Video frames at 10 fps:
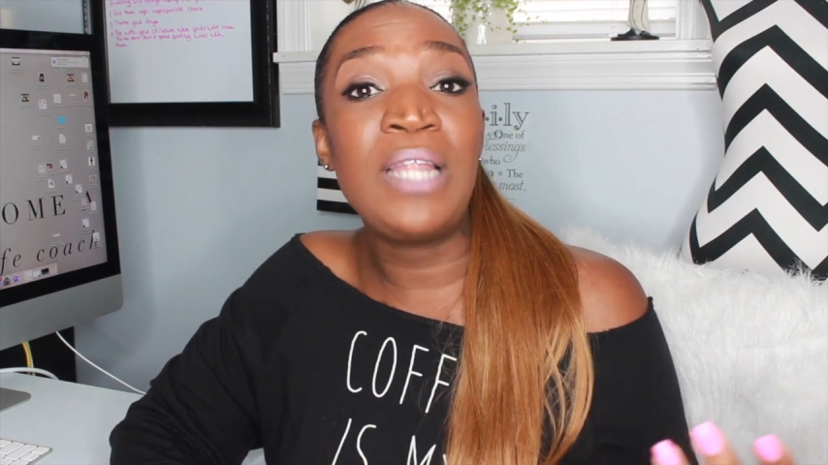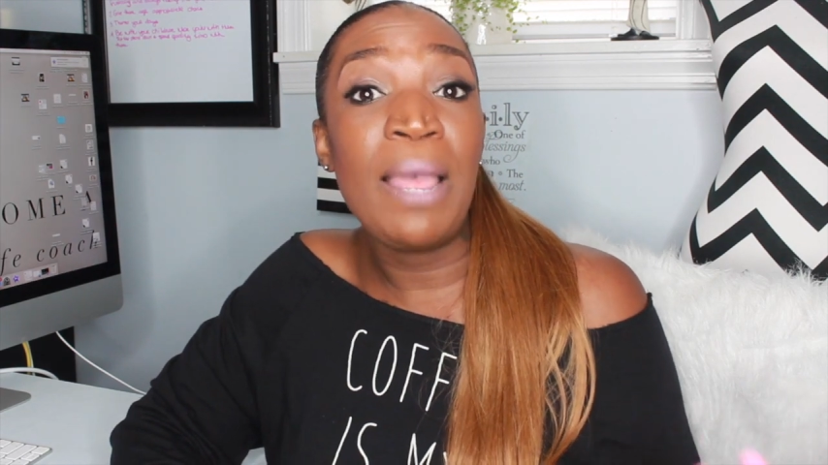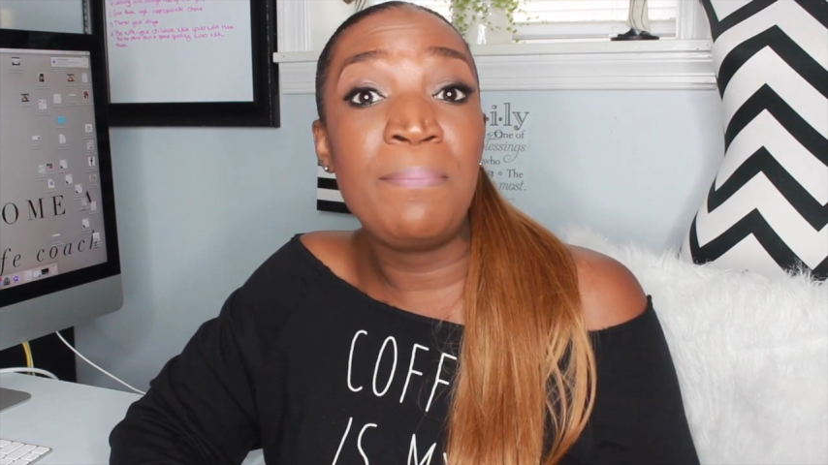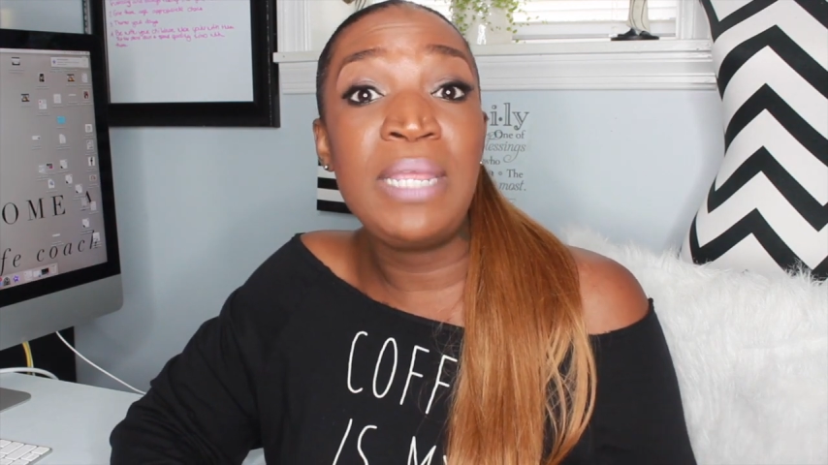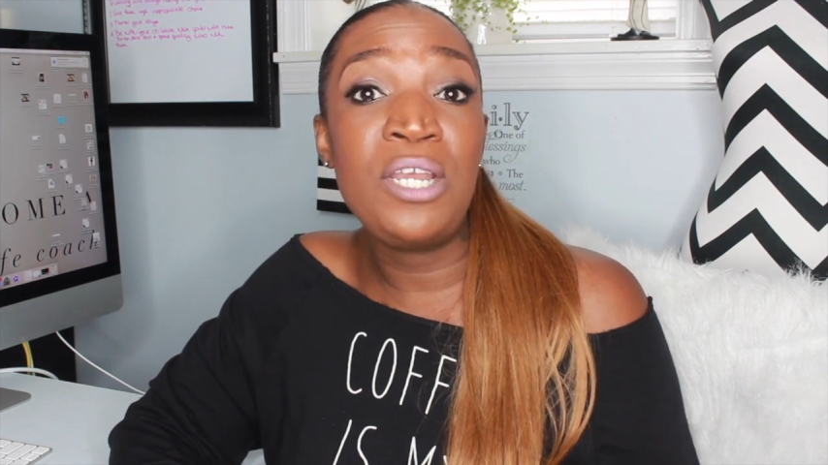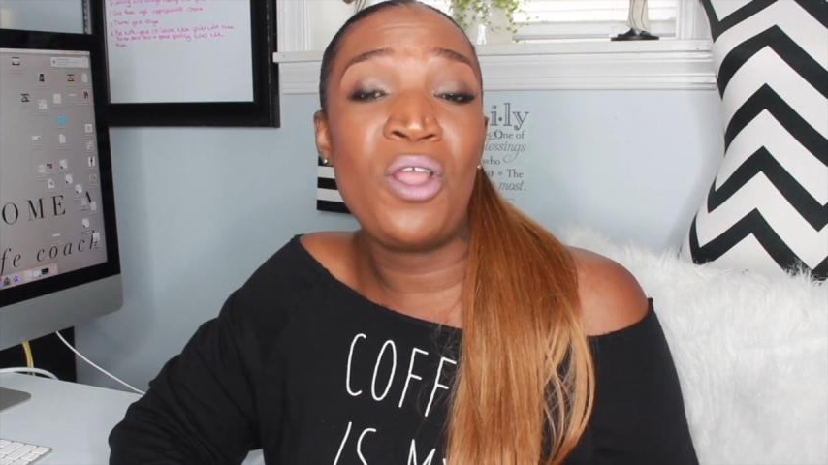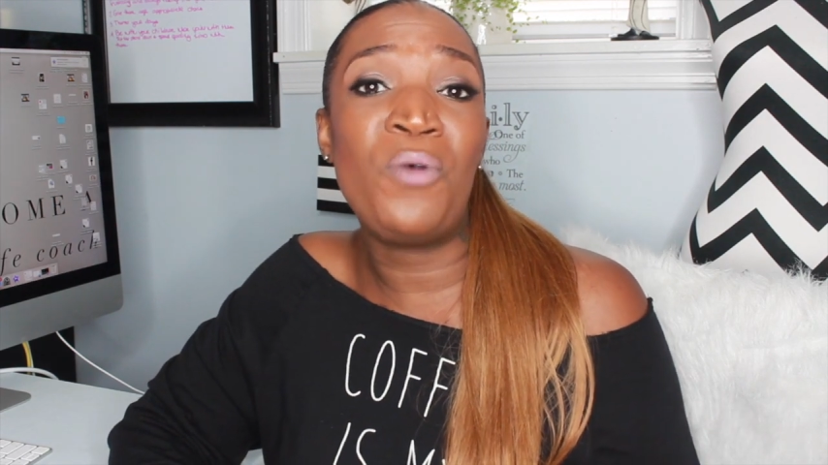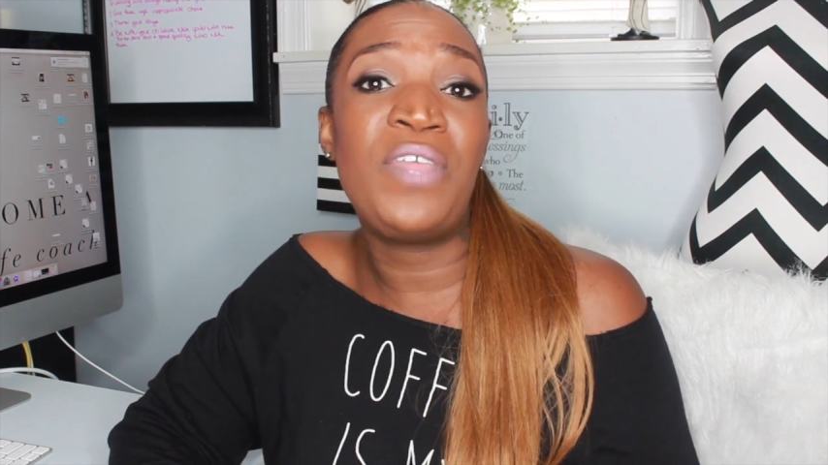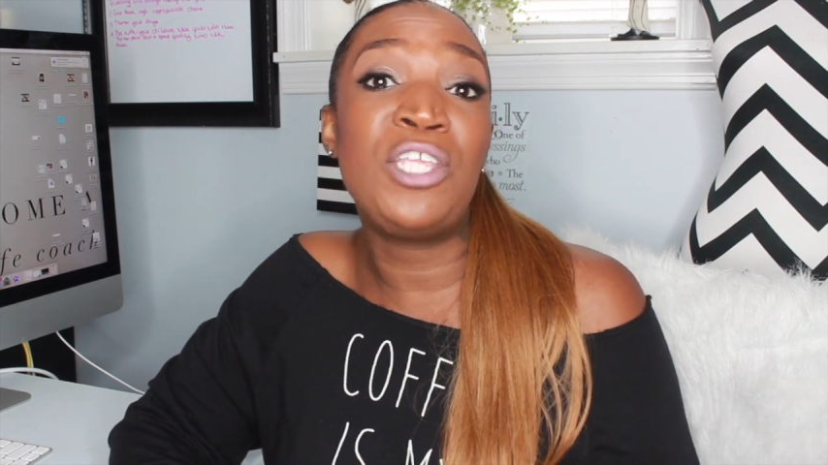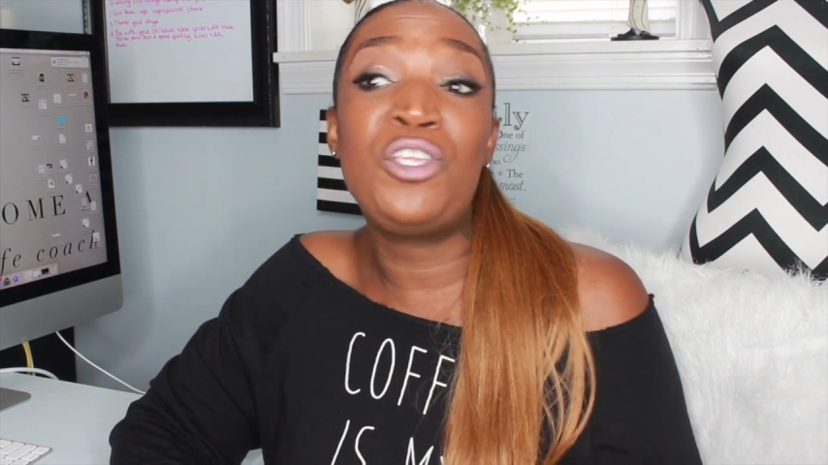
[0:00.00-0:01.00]
let me
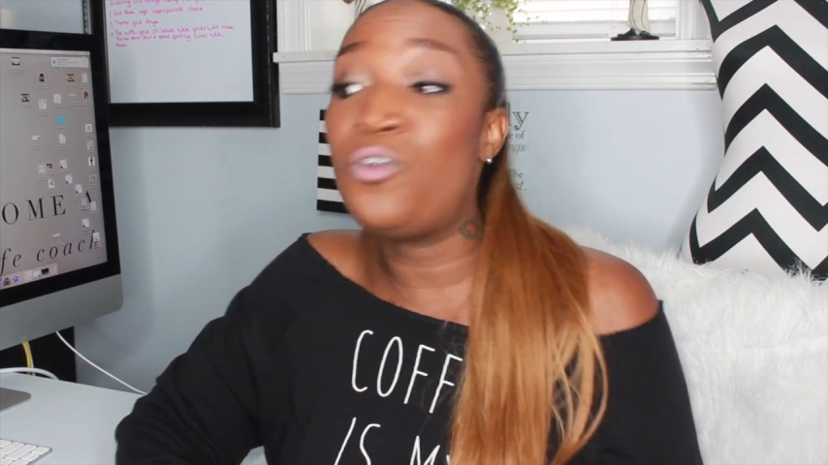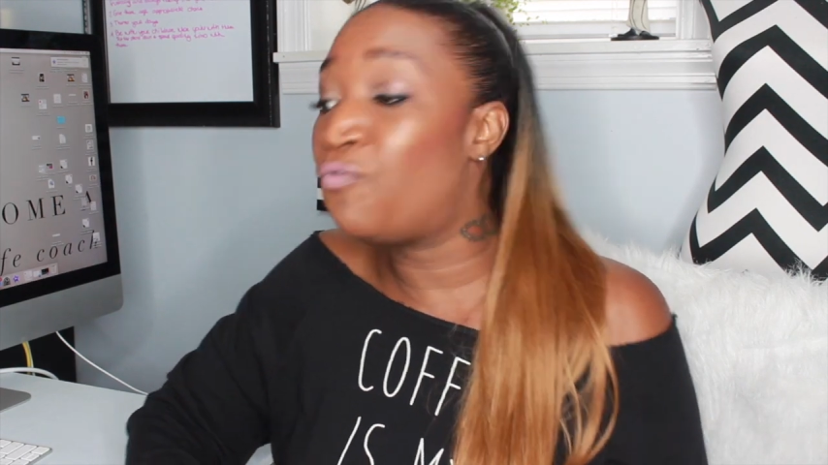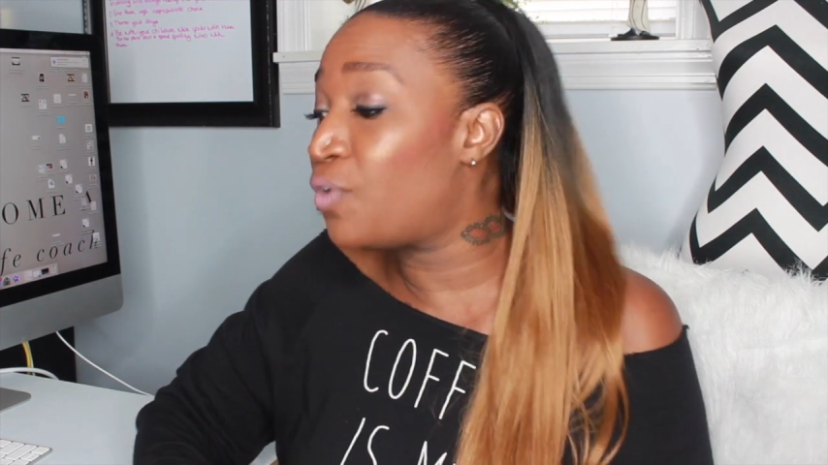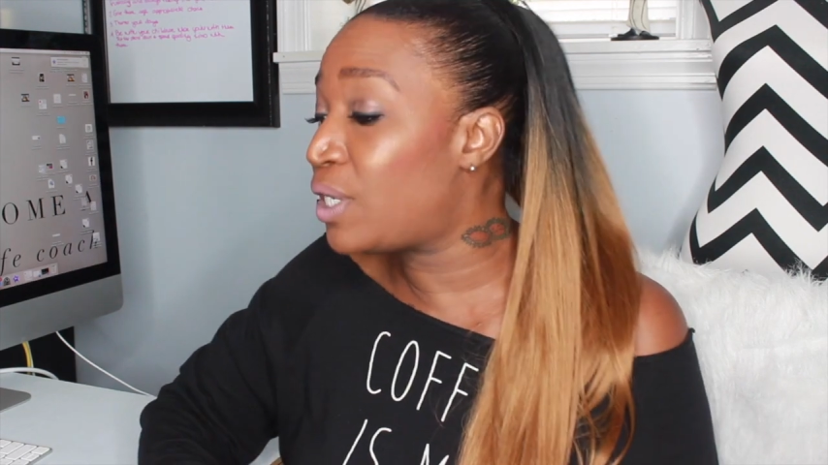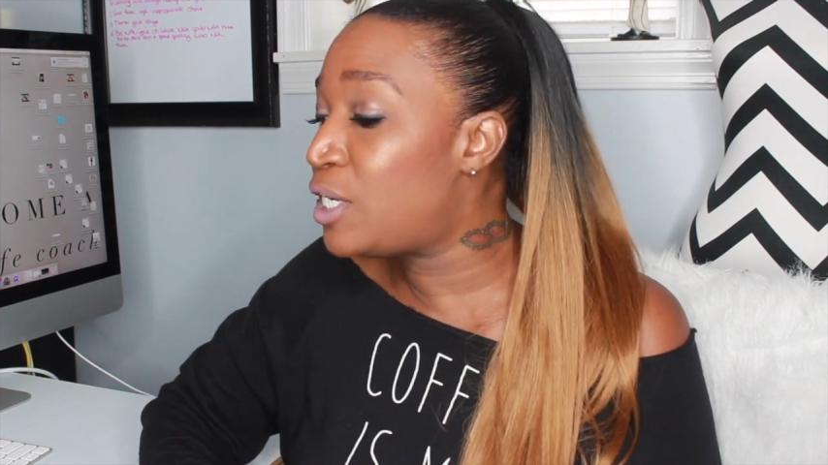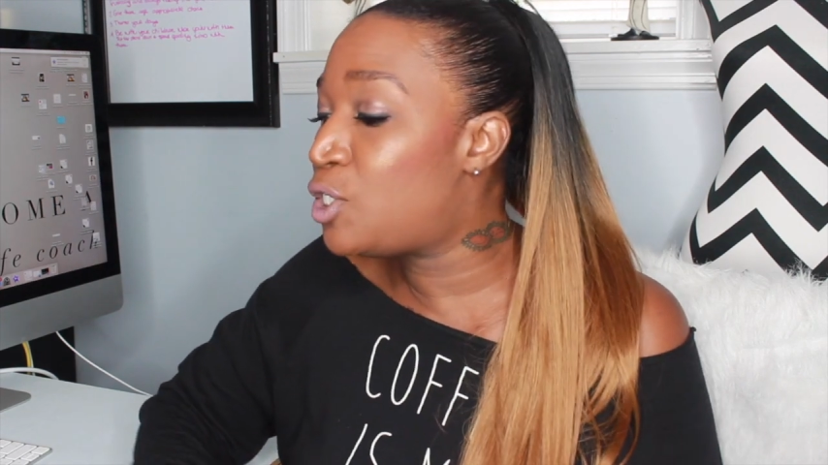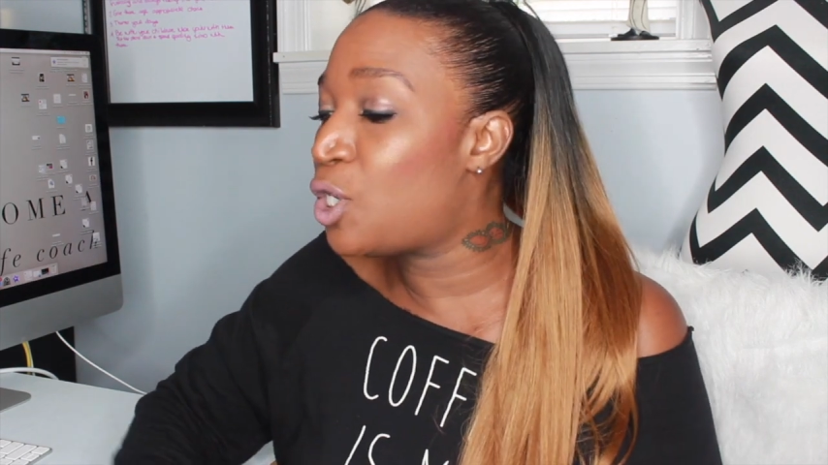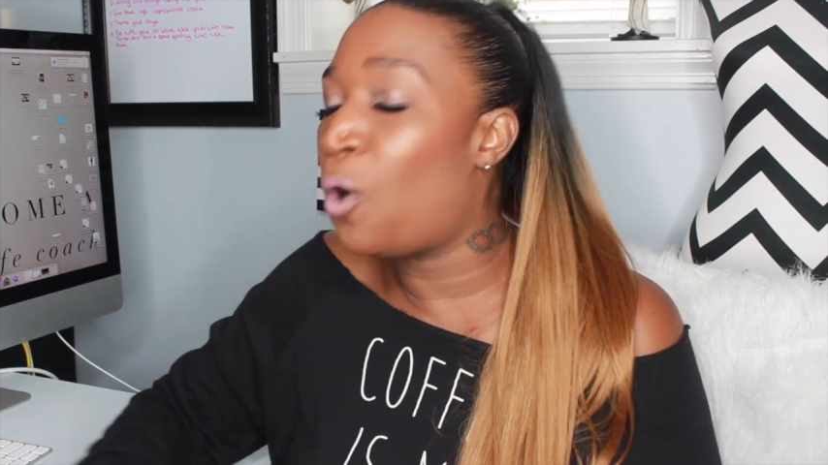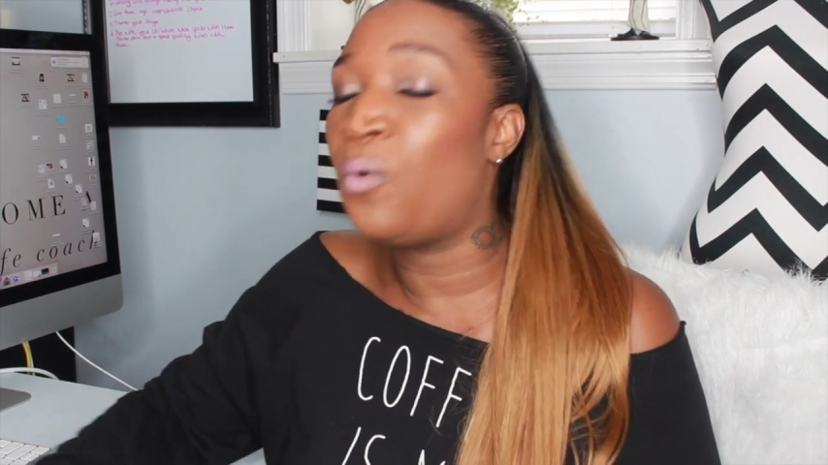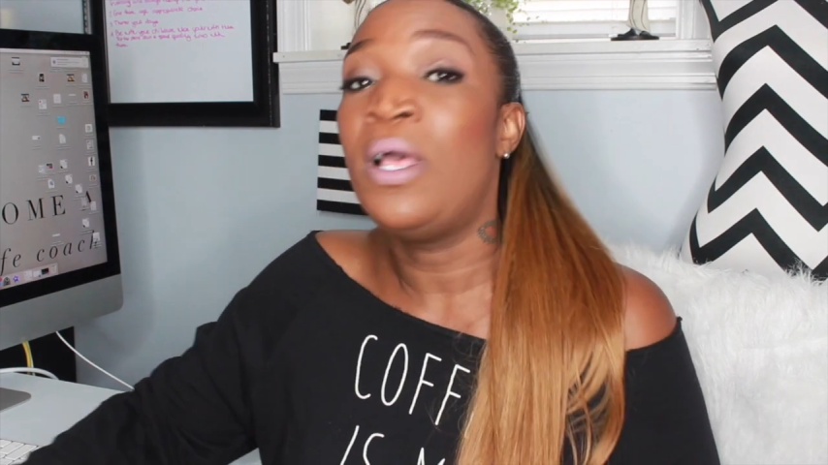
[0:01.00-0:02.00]
know that you really
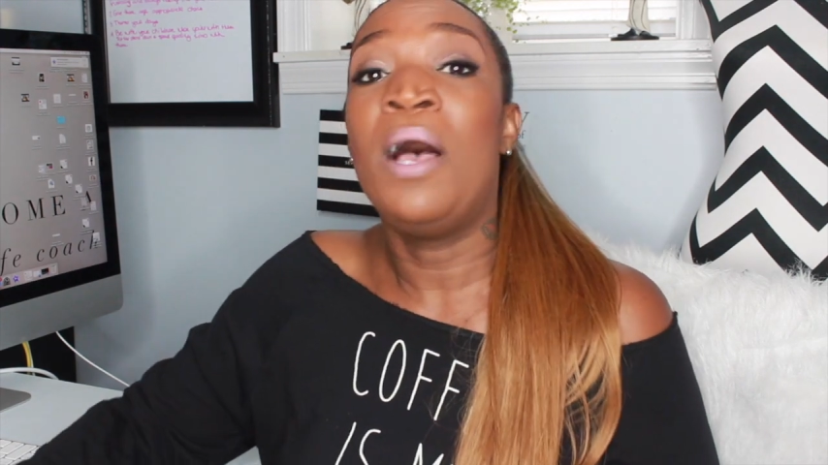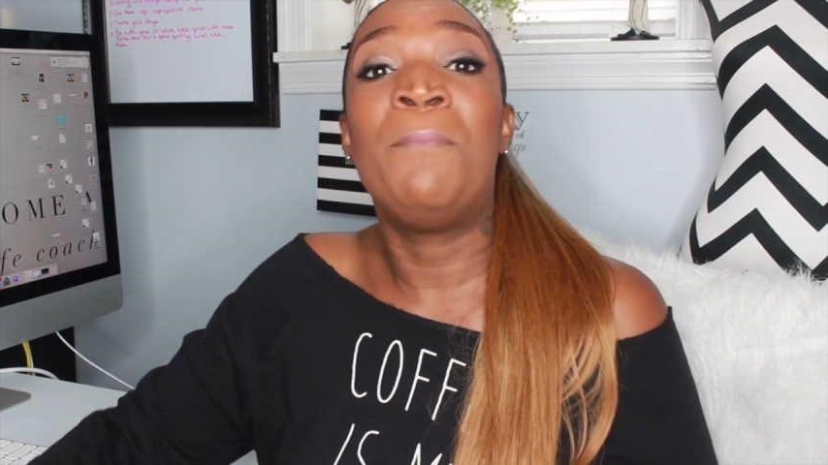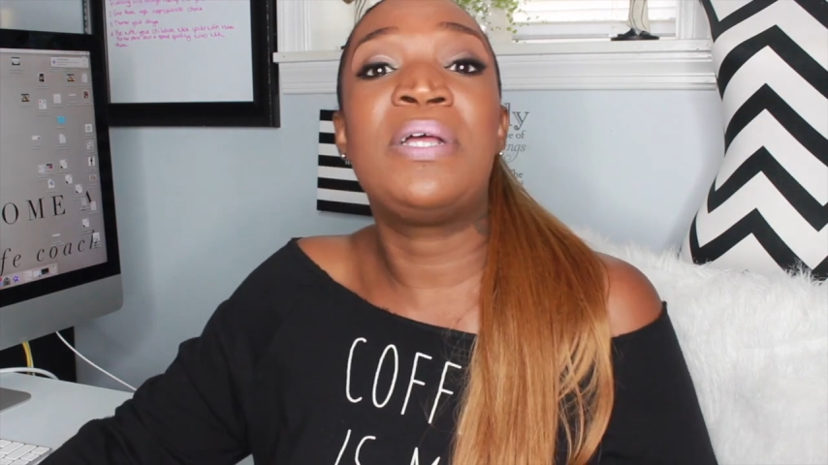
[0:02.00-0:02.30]
don't